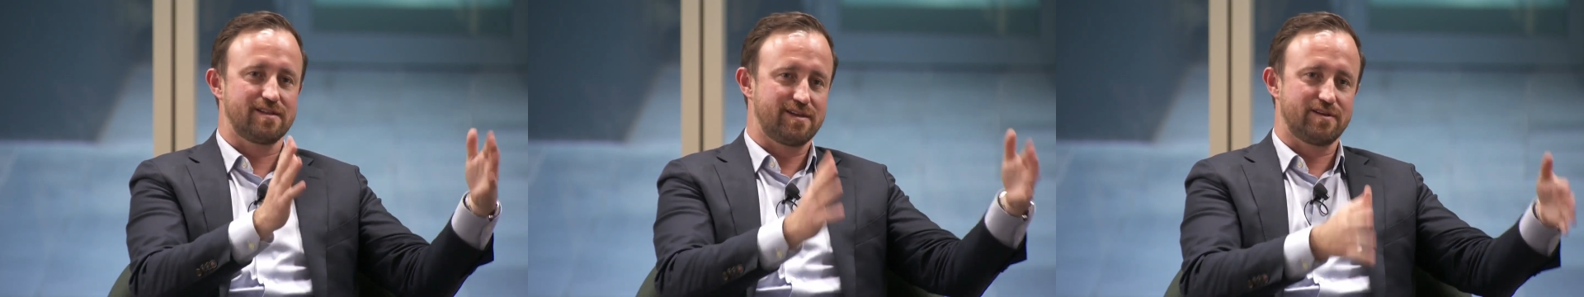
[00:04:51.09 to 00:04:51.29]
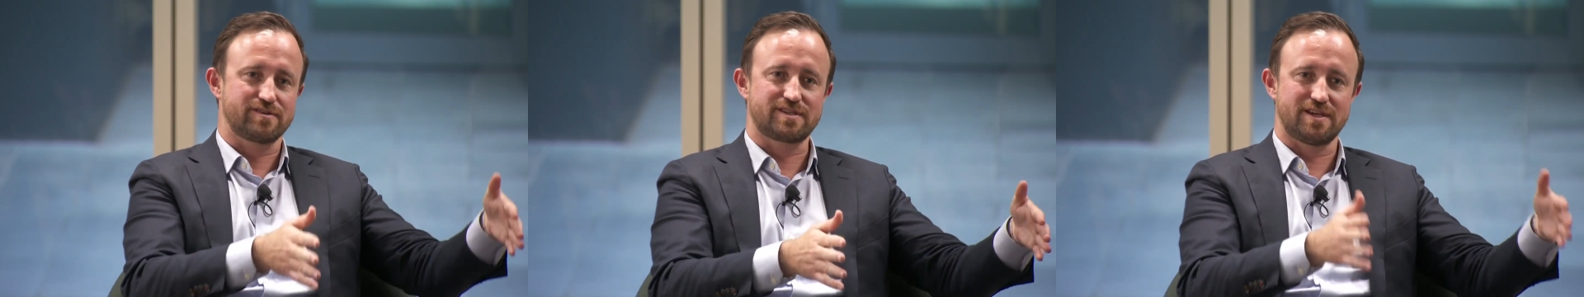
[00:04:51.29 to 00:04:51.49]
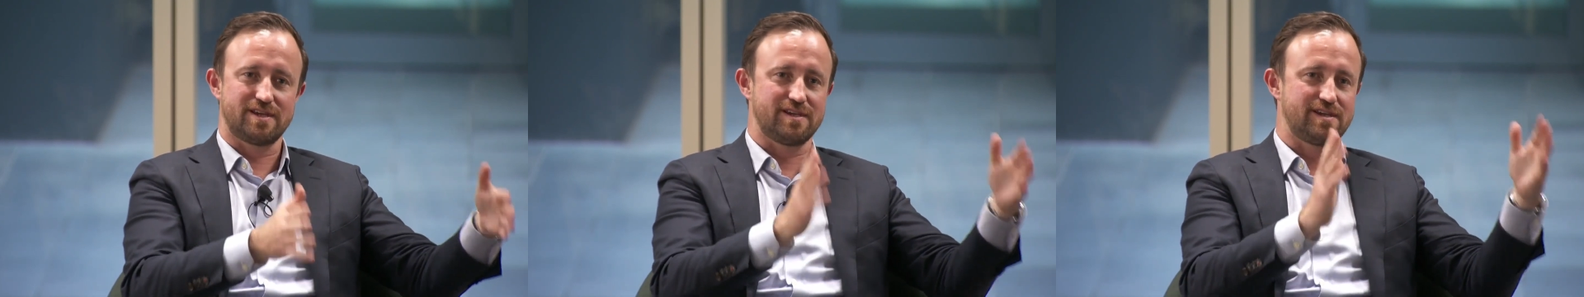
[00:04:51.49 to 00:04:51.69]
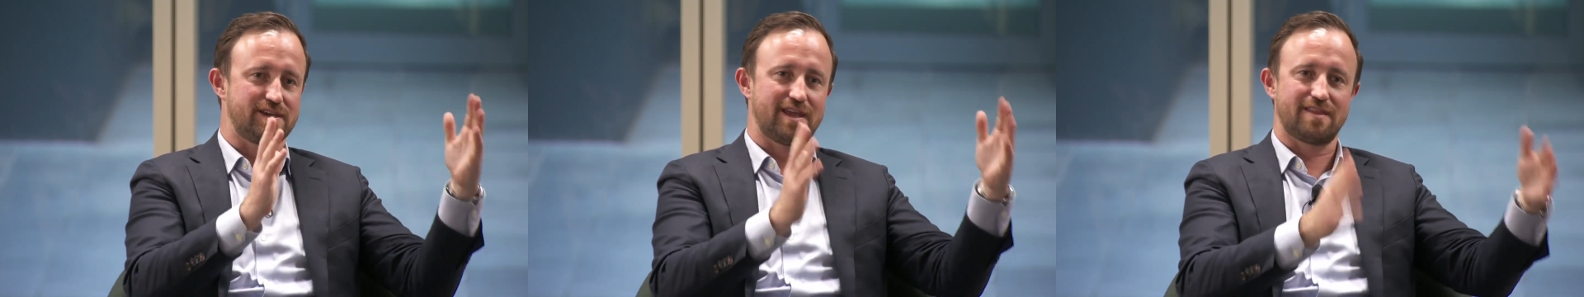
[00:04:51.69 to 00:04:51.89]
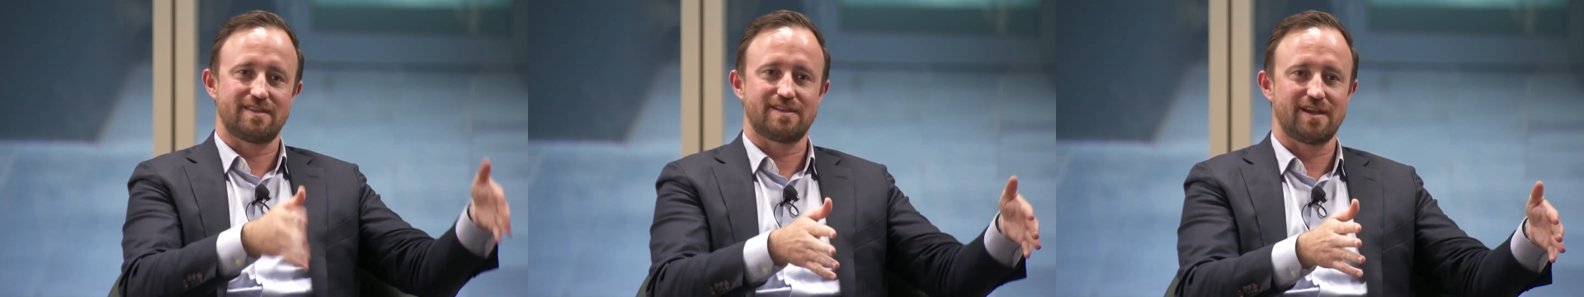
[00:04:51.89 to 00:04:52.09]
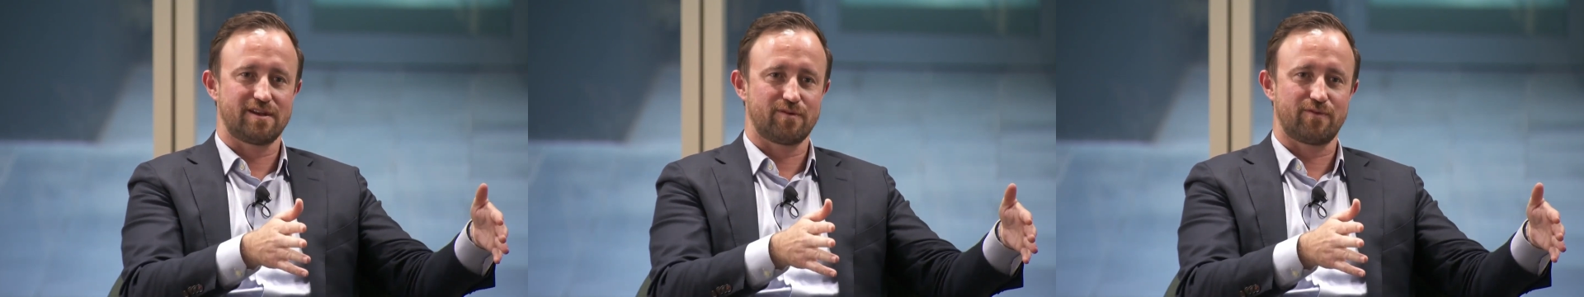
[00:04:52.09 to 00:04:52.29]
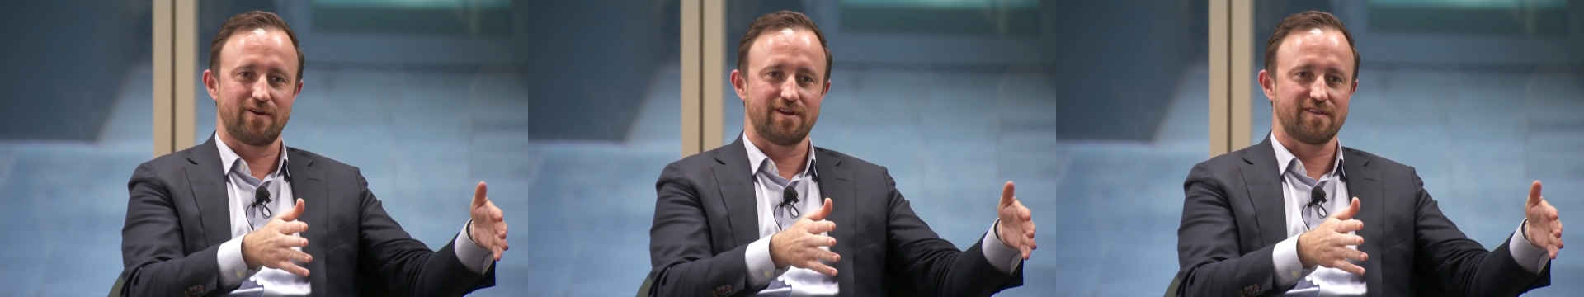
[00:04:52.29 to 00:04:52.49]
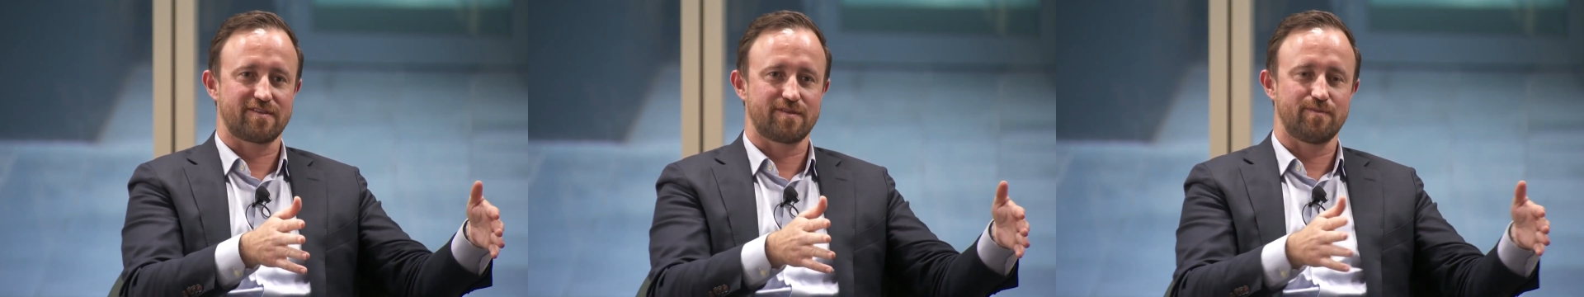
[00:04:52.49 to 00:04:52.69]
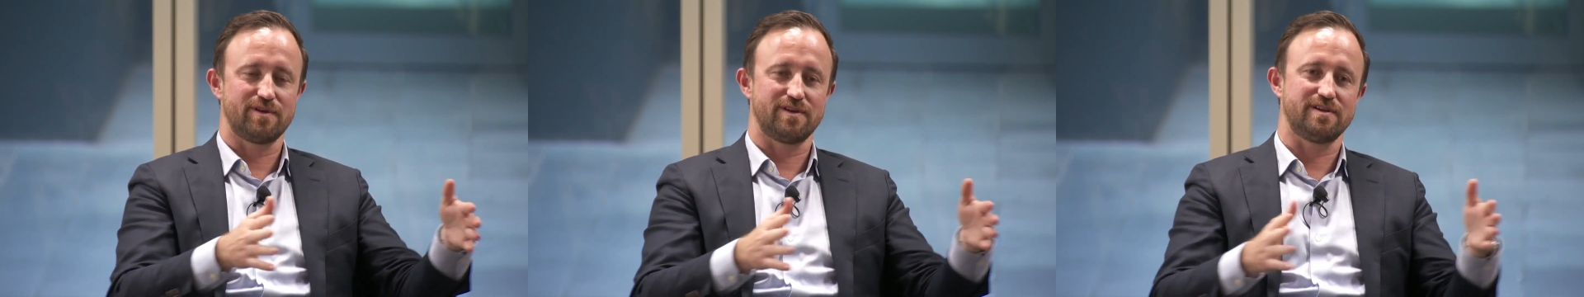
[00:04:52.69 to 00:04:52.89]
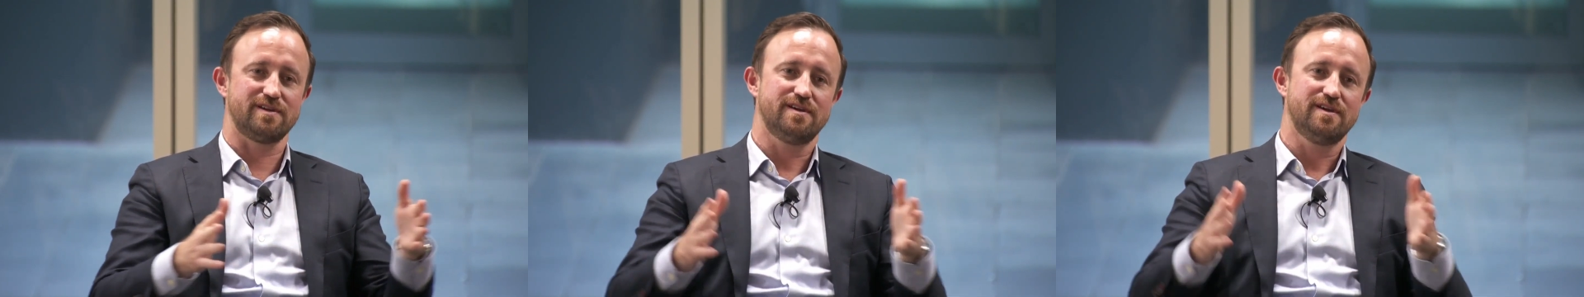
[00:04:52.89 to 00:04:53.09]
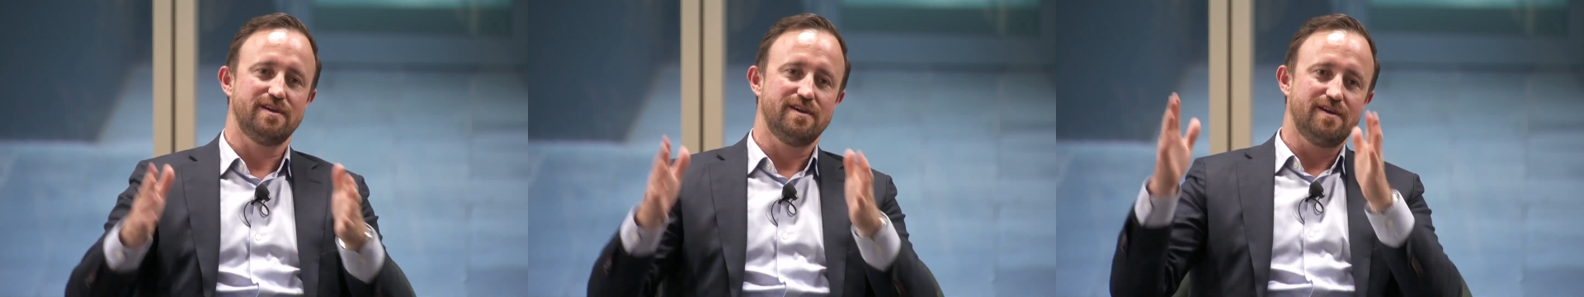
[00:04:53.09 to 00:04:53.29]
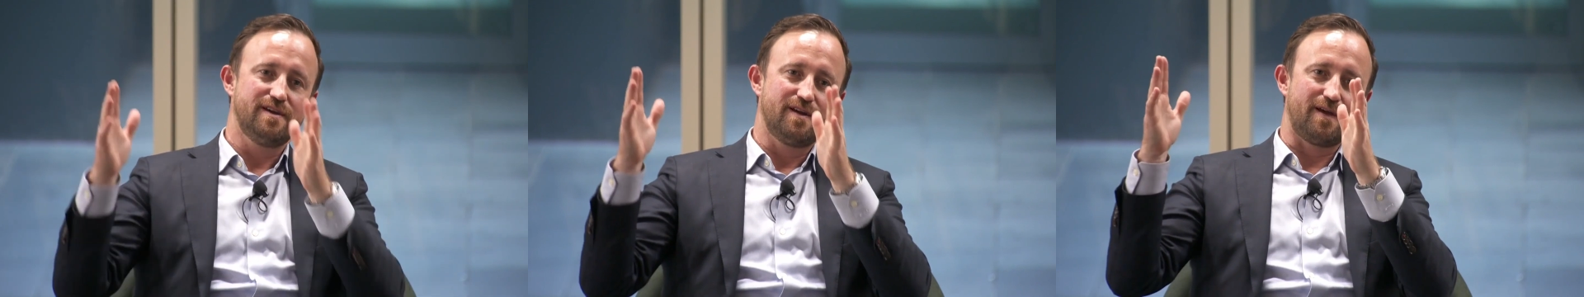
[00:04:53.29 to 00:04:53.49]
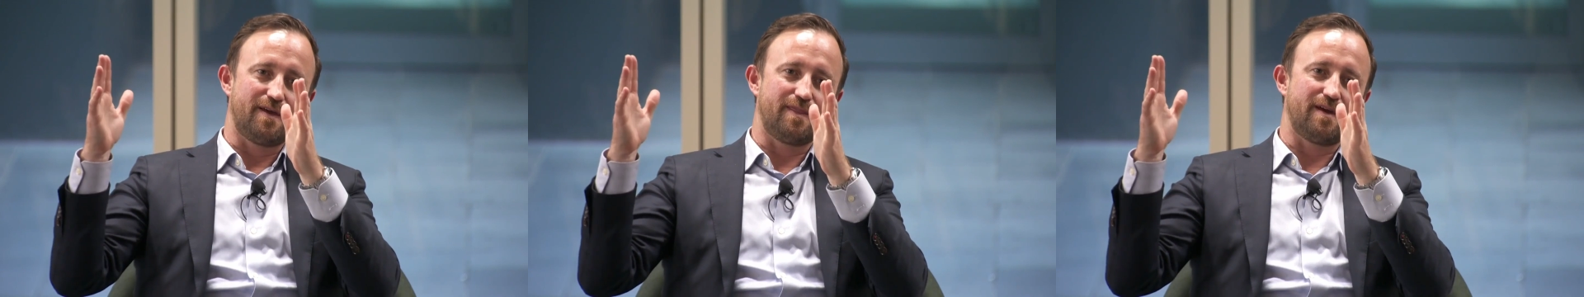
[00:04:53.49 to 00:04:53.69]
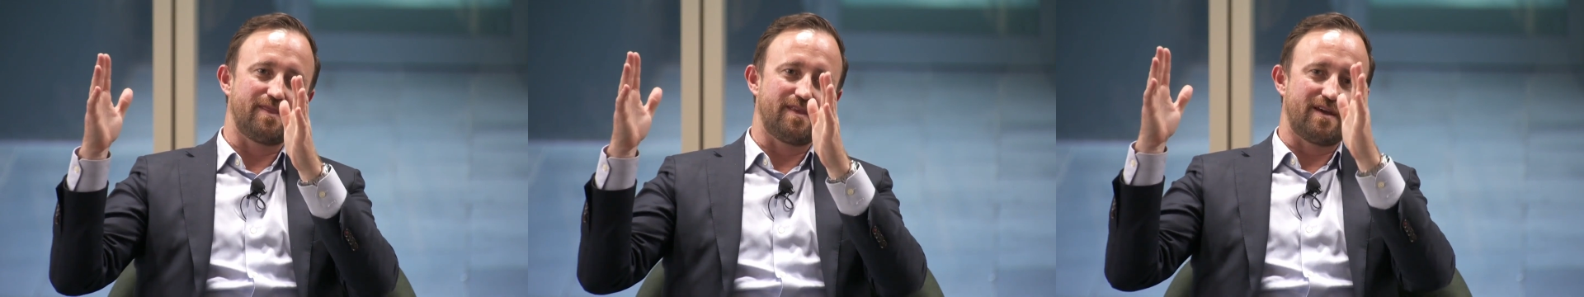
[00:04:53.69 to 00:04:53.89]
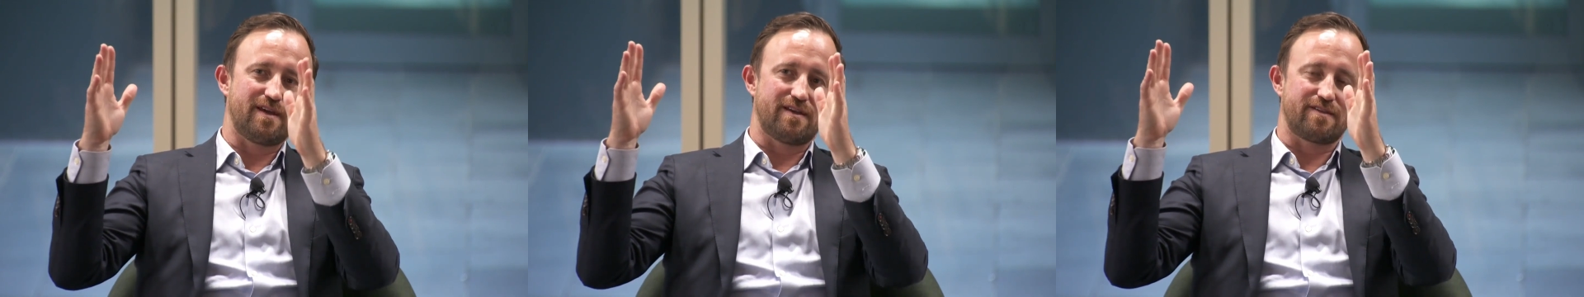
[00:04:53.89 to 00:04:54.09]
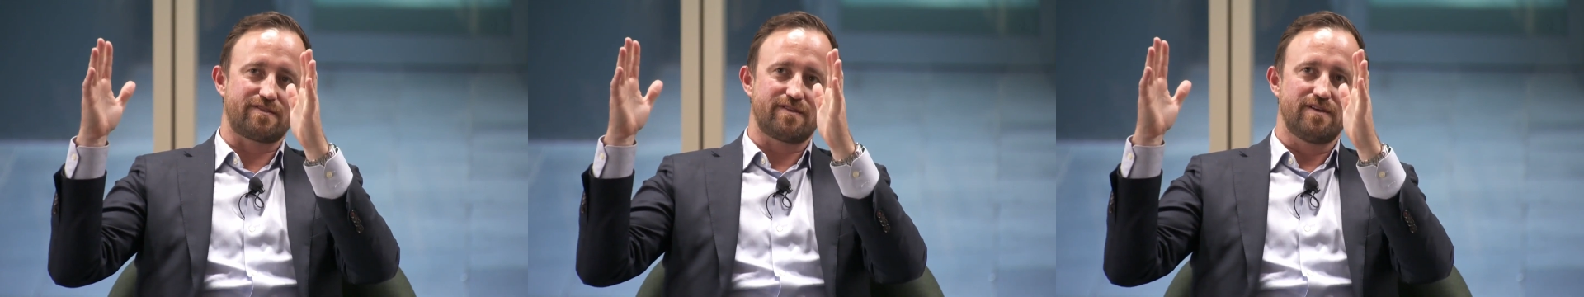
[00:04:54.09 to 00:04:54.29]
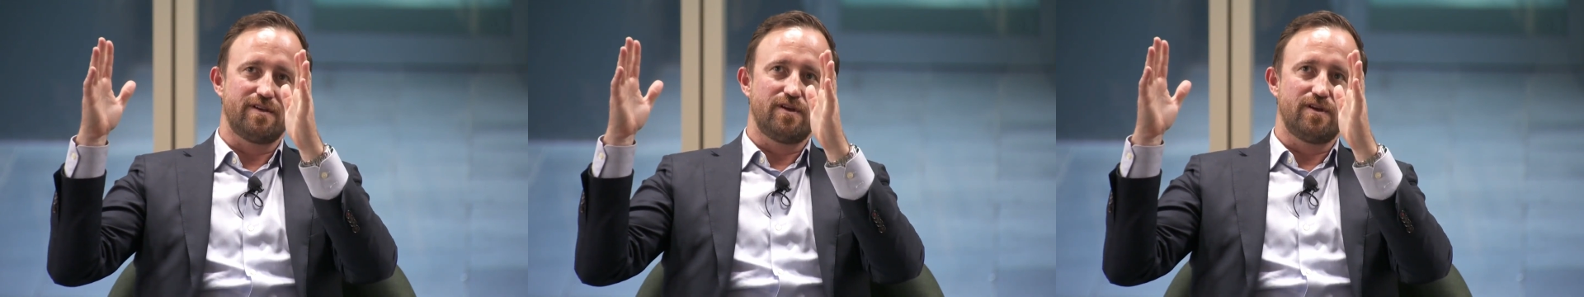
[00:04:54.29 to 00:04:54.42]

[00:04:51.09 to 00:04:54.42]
ELT, get the data where it needs to be. And then there's